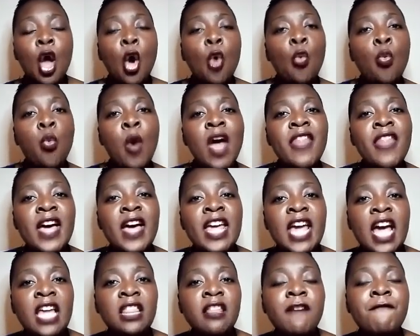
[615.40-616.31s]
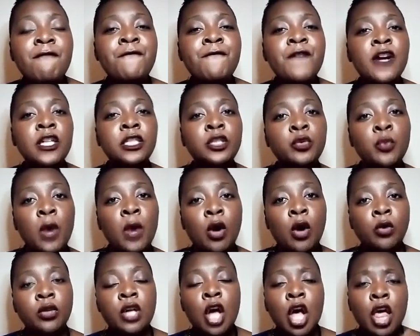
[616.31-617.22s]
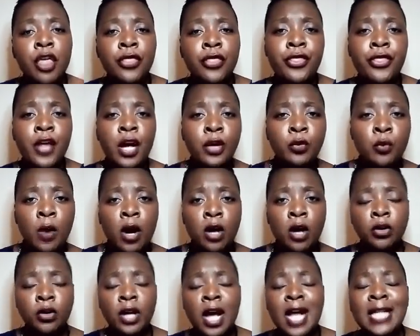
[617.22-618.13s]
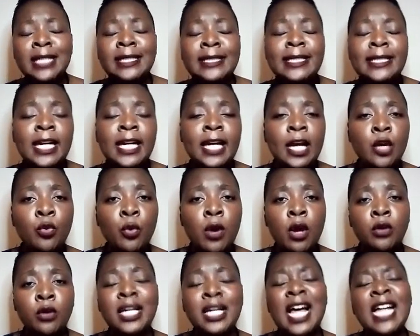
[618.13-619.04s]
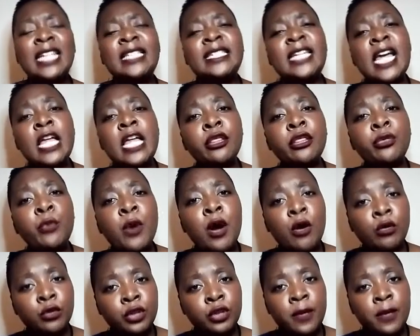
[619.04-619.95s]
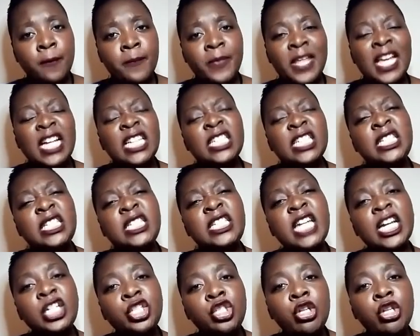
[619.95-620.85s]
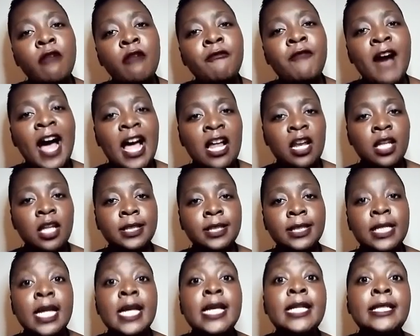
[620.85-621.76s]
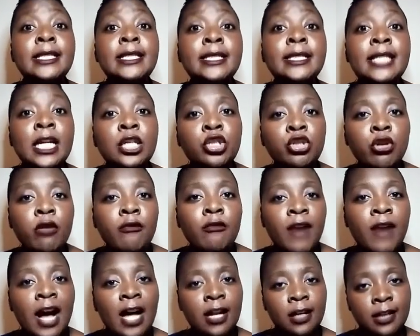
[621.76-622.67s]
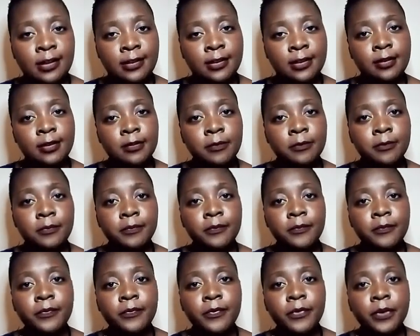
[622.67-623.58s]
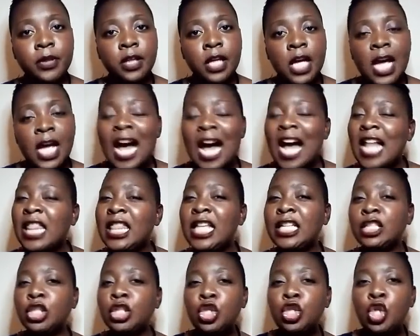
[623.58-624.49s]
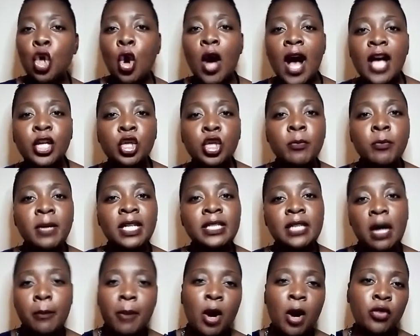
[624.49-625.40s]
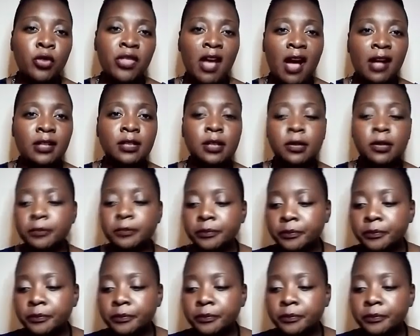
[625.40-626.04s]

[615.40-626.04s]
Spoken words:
Whether you're in the first world, third world, second world, 10th world, sexual violence is sexual violence. And there's no argument about that.